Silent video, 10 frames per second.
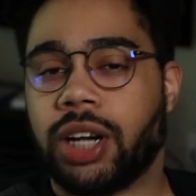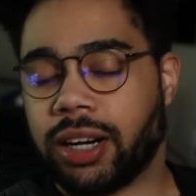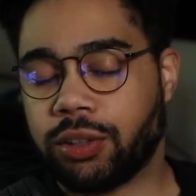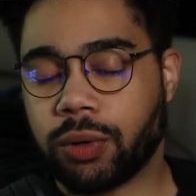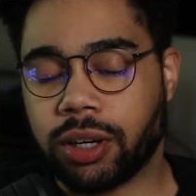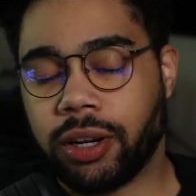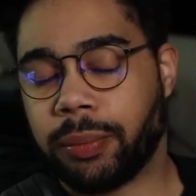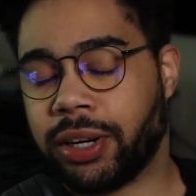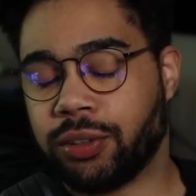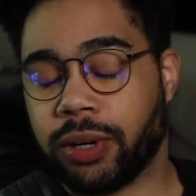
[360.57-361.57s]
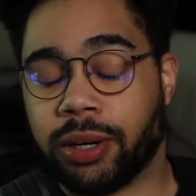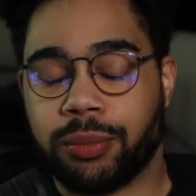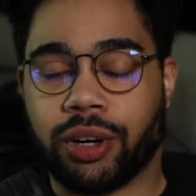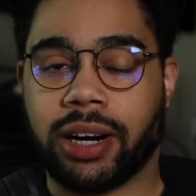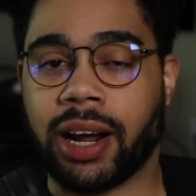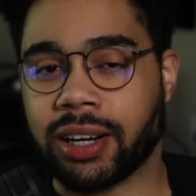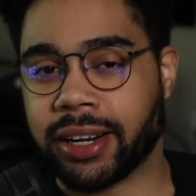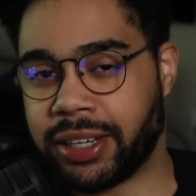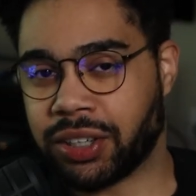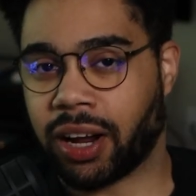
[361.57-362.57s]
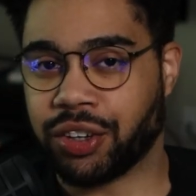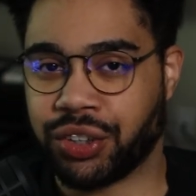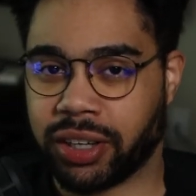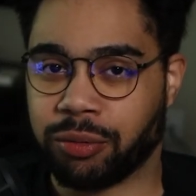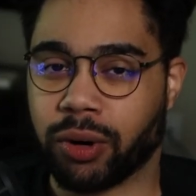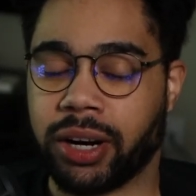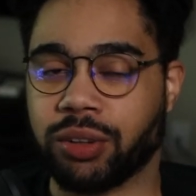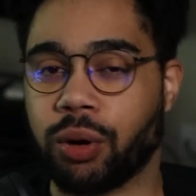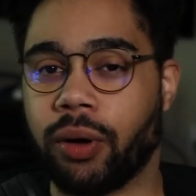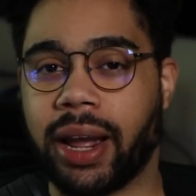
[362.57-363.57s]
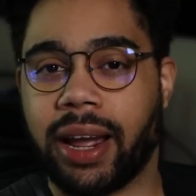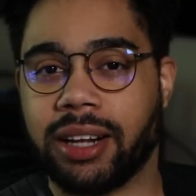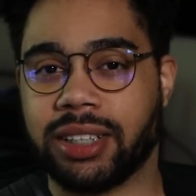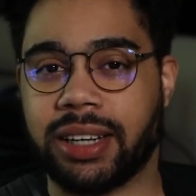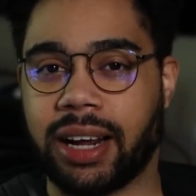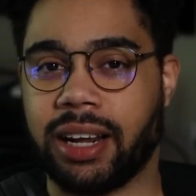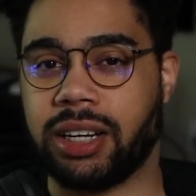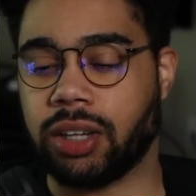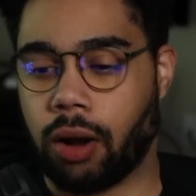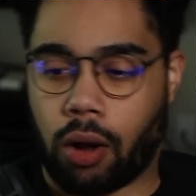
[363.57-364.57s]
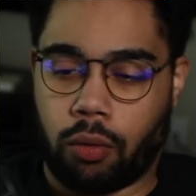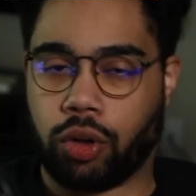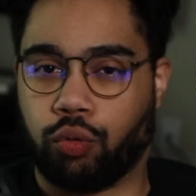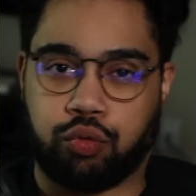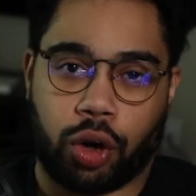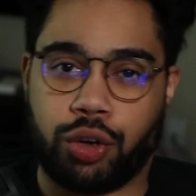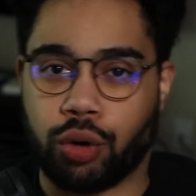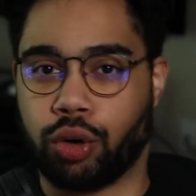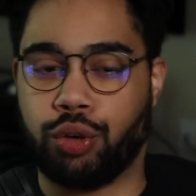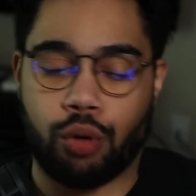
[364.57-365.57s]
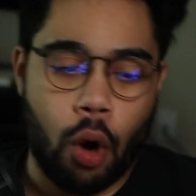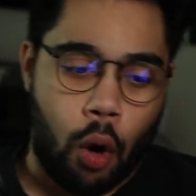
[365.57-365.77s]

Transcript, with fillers: now that's where the clip ends with him trying to act like he's hot shit and ready to throw hands and that he's like, oh, what the fuck you gonna do?